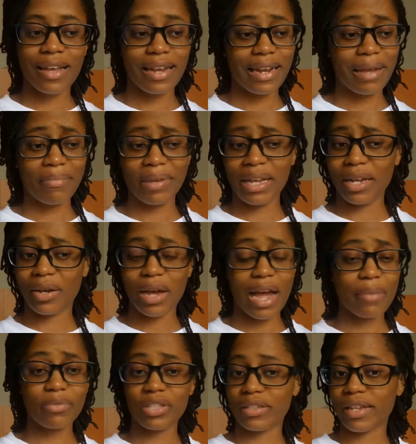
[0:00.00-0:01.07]
And
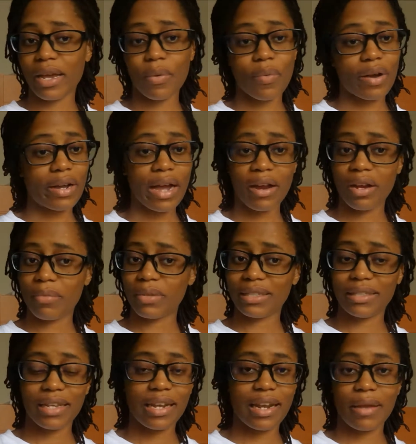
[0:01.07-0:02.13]
I'm just like,
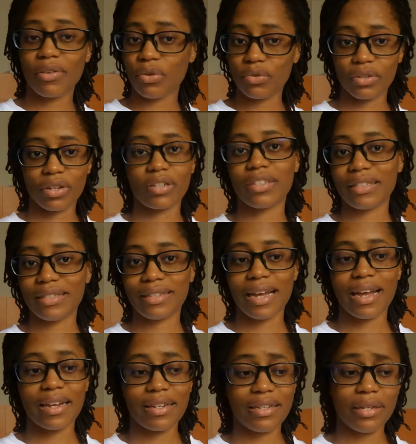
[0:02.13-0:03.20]
wakarimasen, I don't
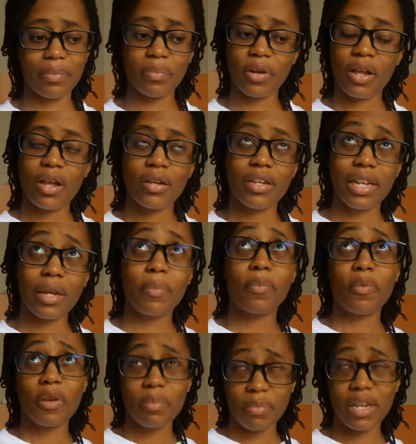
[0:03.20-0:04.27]
understand. Ni
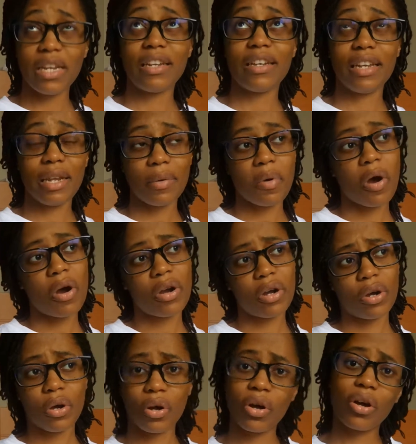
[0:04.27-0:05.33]

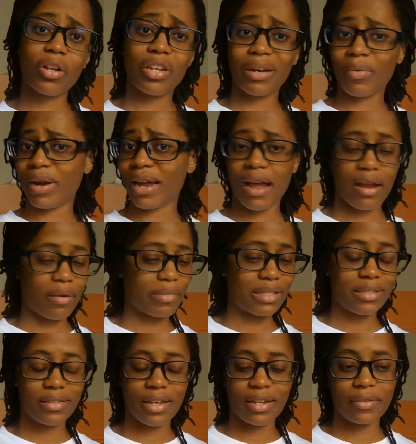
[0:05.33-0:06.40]
hongo,
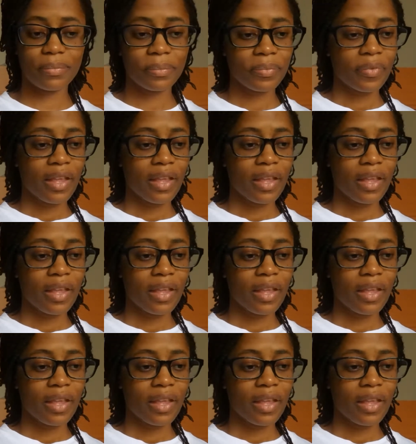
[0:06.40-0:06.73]
wakarimasen.